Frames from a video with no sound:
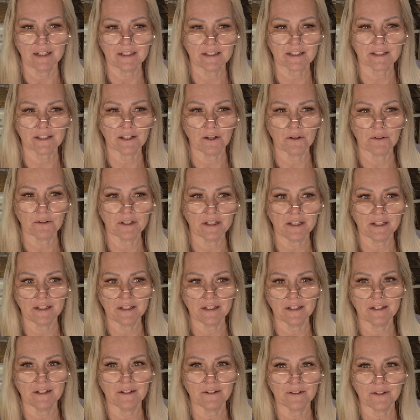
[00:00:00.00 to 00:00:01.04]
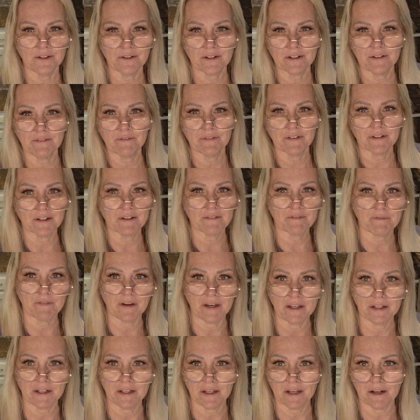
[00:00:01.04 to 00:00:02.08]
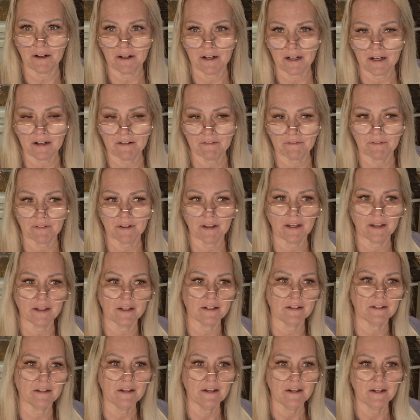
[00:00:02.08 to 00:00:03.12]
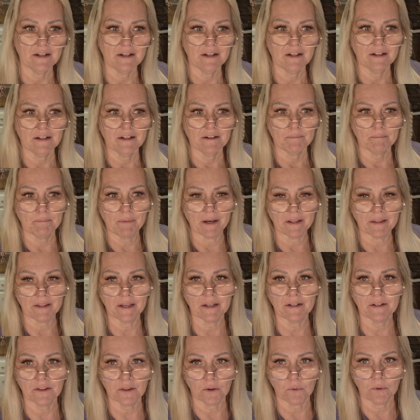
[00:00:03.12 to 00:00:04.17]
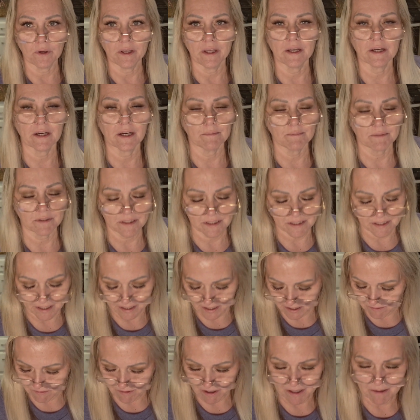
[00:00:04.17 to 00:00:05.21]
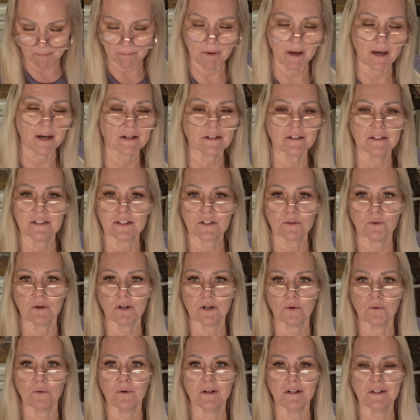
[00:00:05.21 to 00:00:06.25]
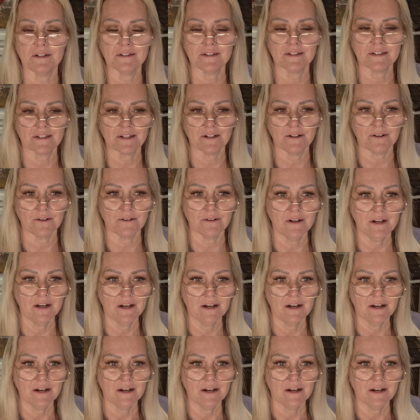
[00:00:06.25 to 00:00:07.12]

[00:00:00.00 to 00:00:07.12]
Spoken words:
slowly, you can feel it fading off. And by the end of the week, I'm just like right back to square one. So